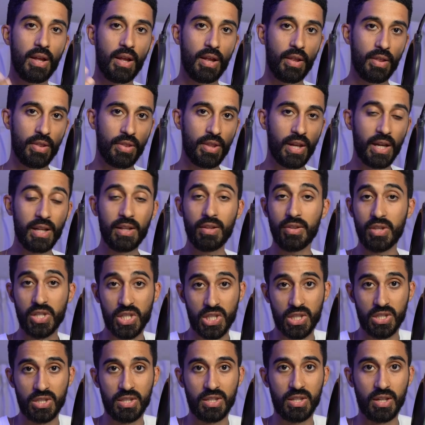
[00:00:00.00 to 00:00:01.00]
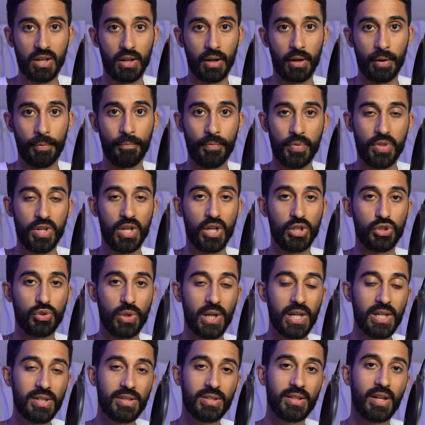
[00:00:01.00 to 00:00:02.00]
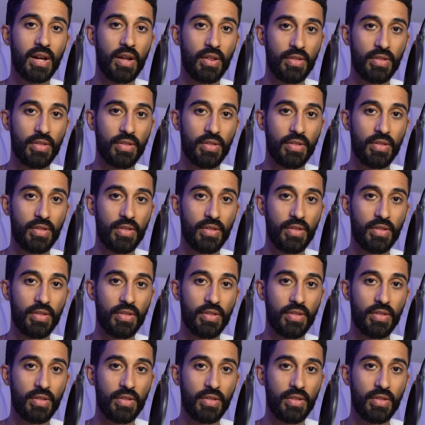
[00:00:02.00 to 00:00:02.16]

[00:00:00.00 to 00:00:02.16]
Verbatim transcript: And then this is the, uh, the address.